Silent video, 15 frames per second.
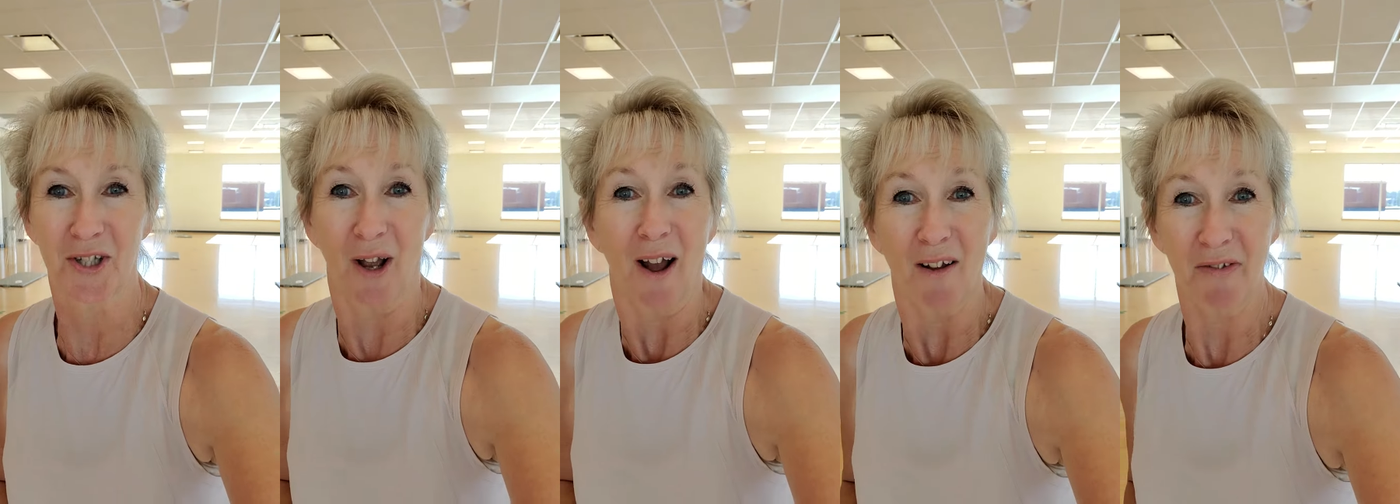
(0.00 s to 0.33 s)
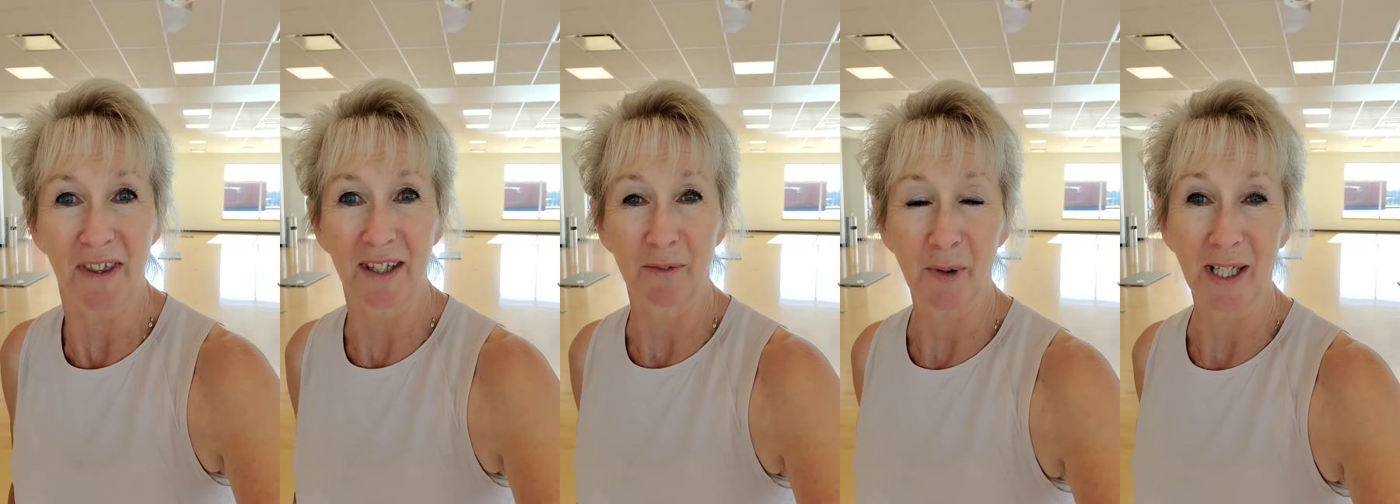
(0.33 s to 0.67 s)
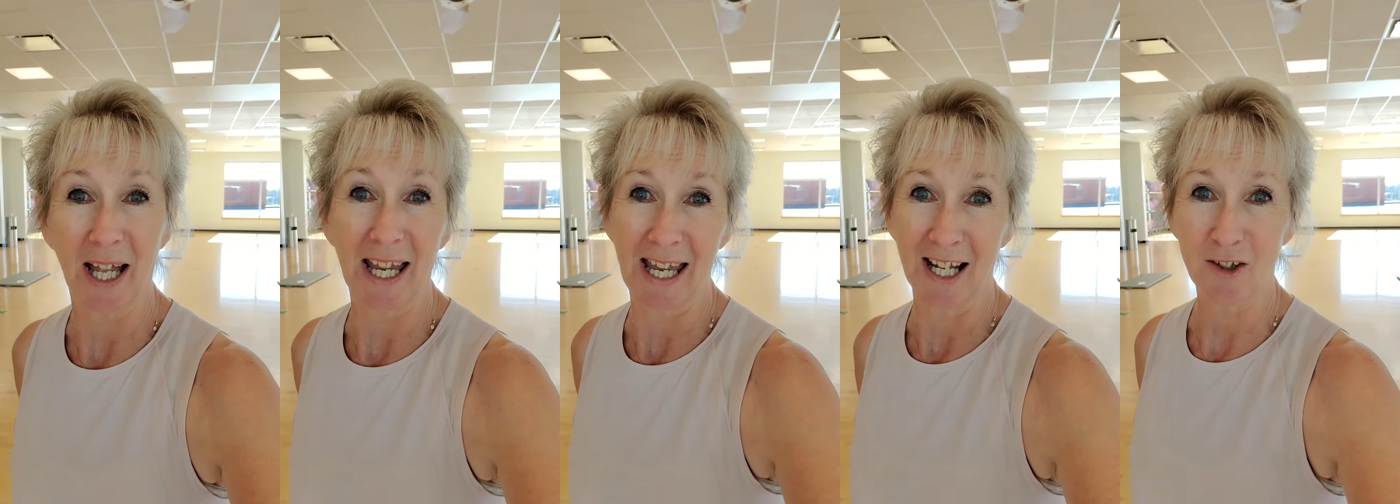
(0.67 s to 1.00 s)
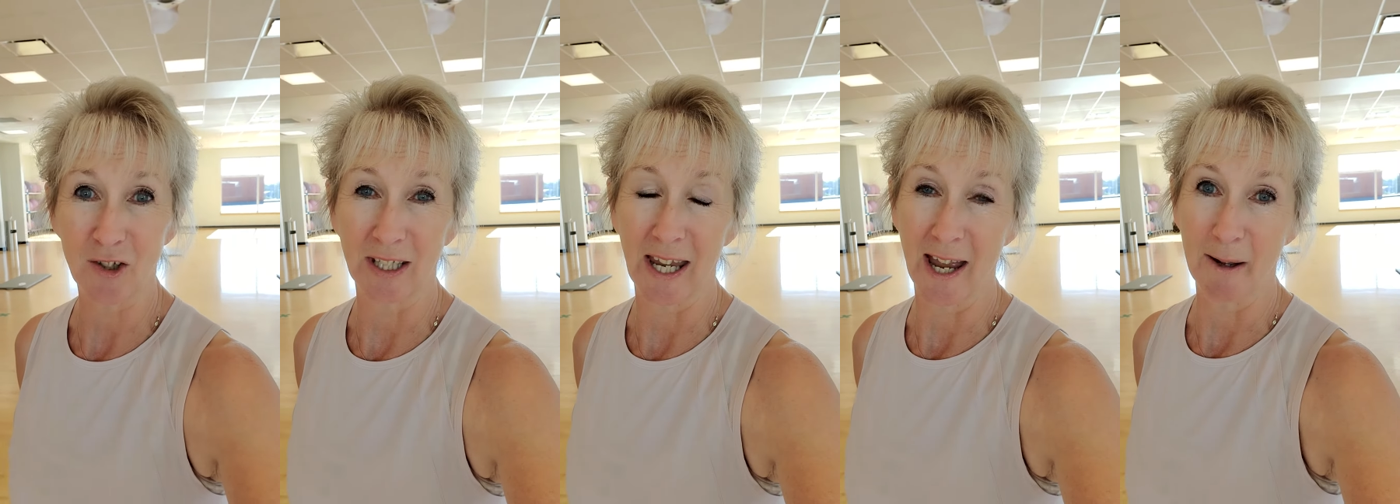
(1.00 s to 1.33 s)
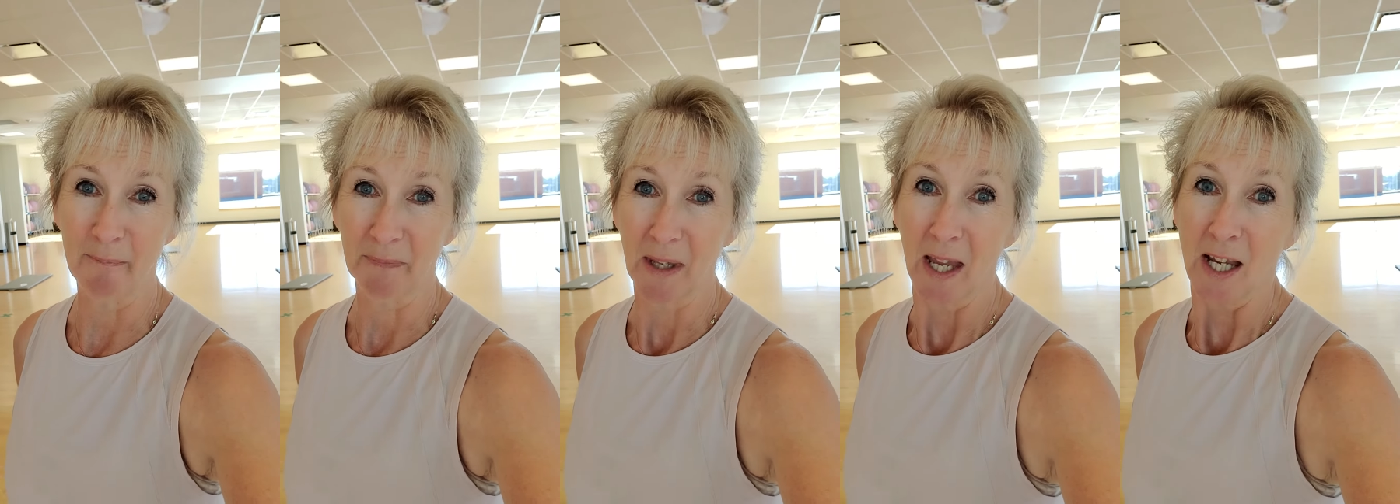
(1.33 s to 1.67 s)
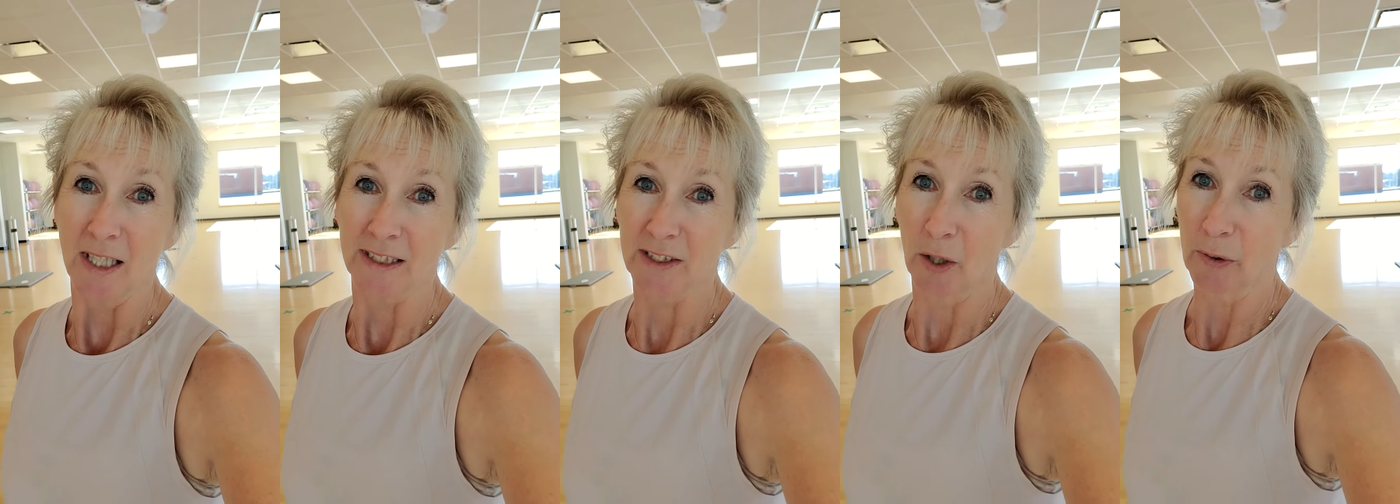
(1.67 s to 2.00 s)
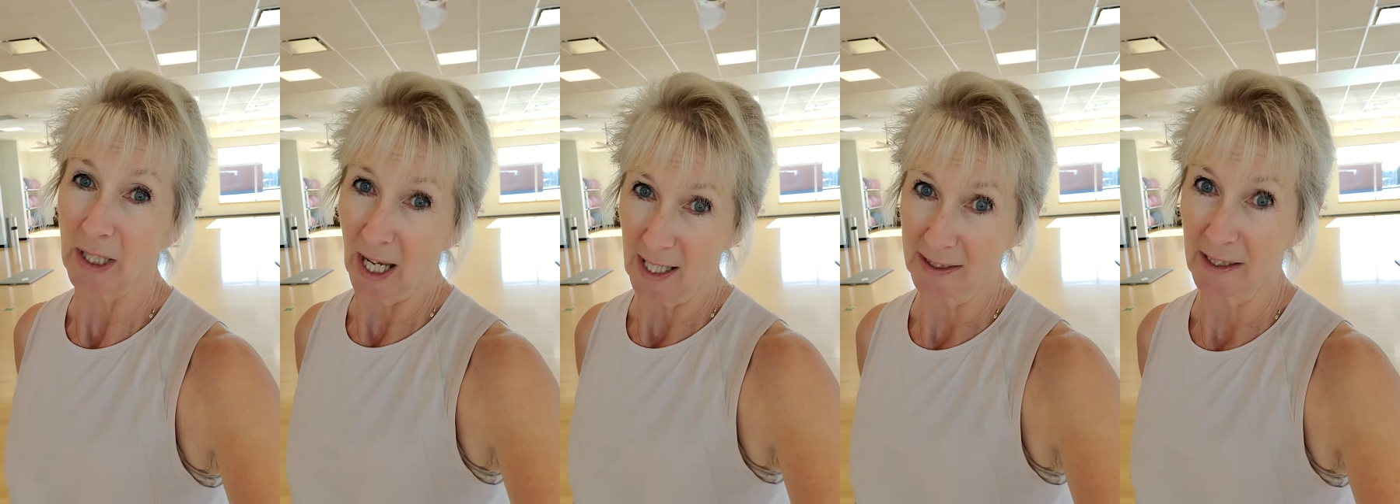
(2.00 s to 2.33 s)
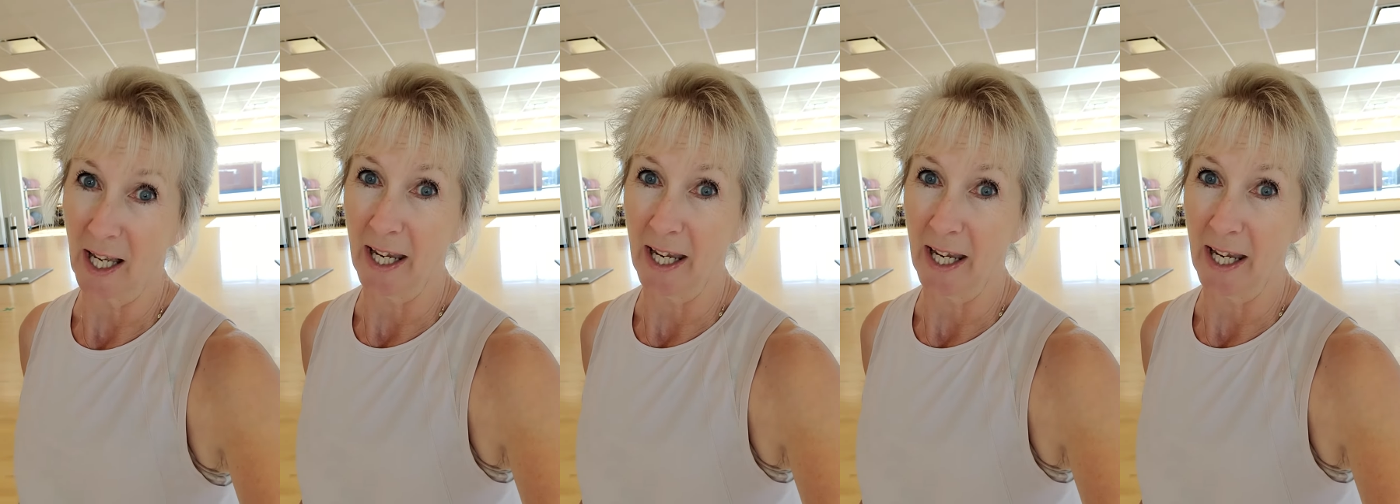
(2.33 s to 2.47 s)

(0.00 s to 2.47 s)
off than what I actually am. So yes,